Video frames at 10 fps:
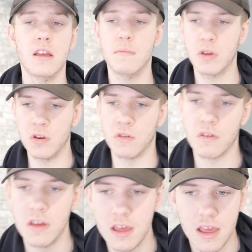
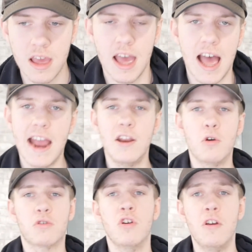Because I
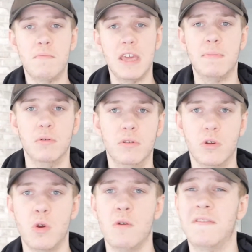know certain people
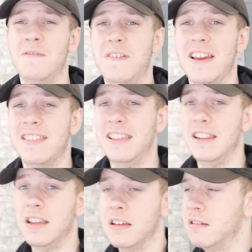who have
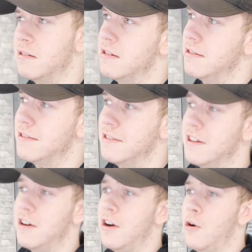invested
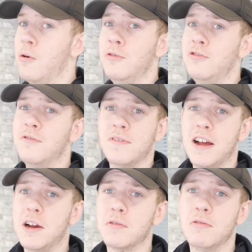
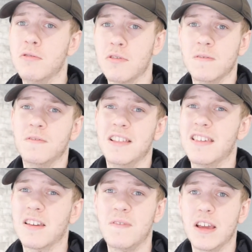100,000, something
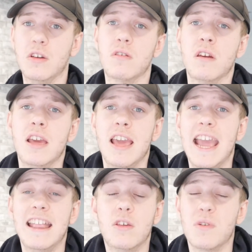6 figures,
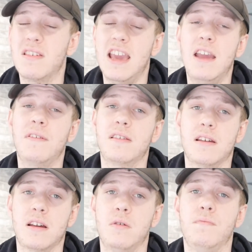into a savings
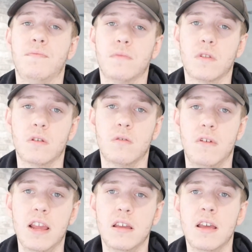account,
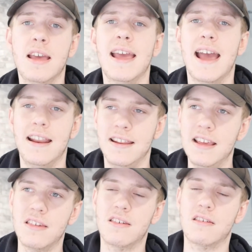right? And
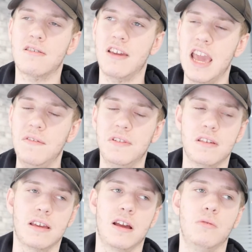this savings
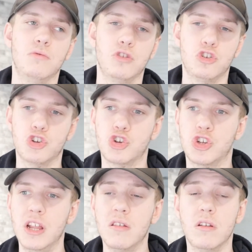account just
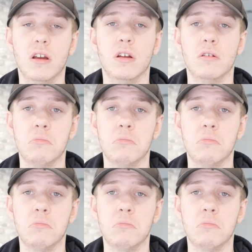sits there.